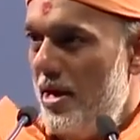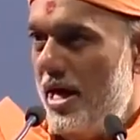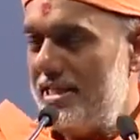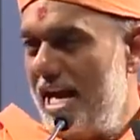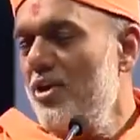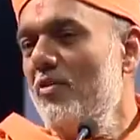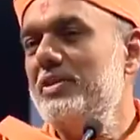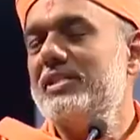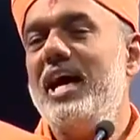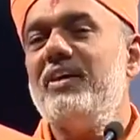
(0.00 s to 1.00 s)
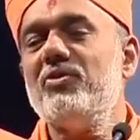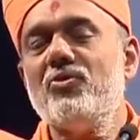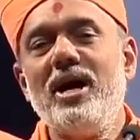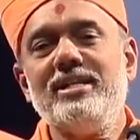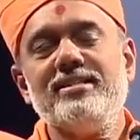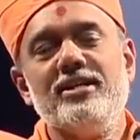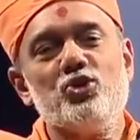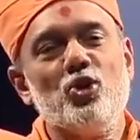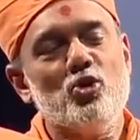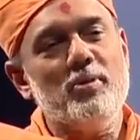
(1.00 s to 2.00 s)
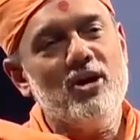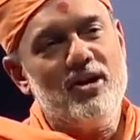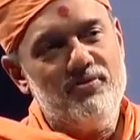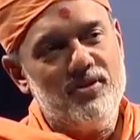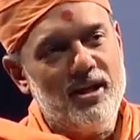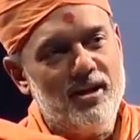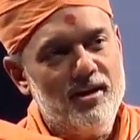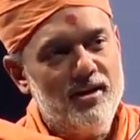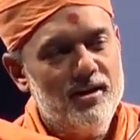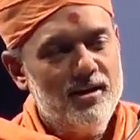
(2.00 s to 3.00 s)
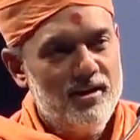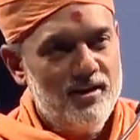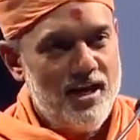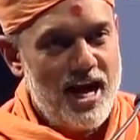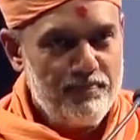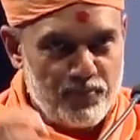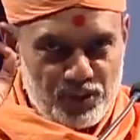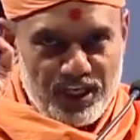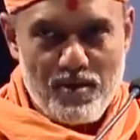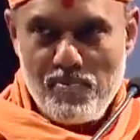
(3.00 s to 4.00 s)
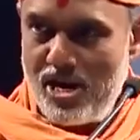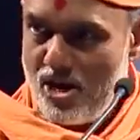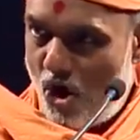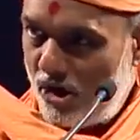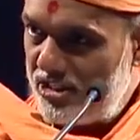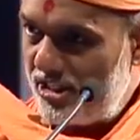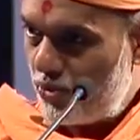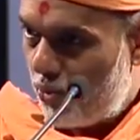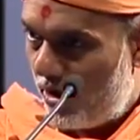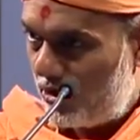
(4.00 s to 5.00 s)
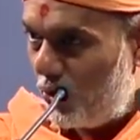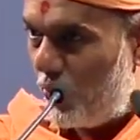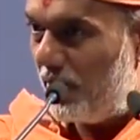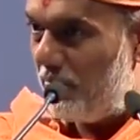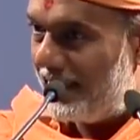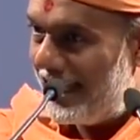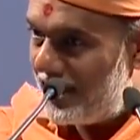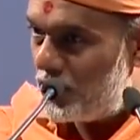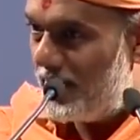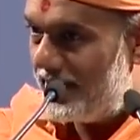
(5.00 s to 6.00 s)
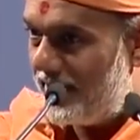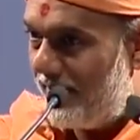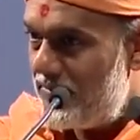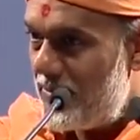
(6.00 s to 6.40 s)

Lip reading: At the end of his life, he writes in his autobiography, I'm putting him in not just word to word, but letter to letter.